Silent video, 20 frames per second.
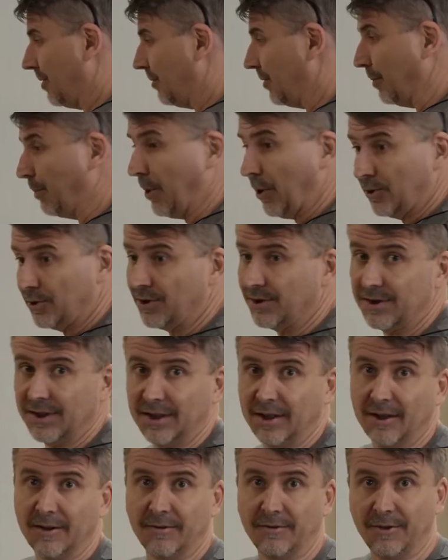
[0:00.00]
the, the
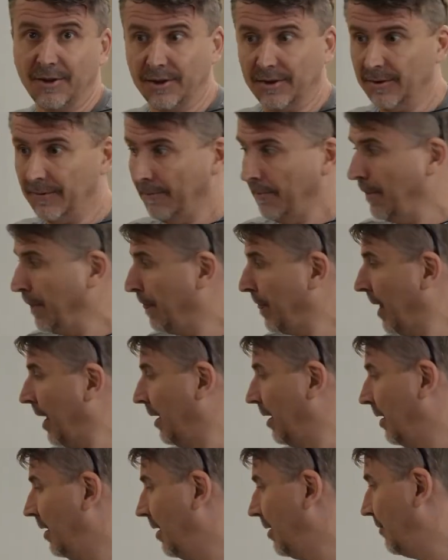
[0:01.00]
purchasing of the
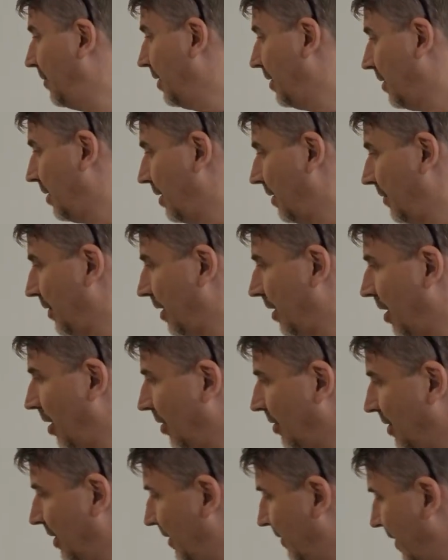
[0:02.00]
of the of the large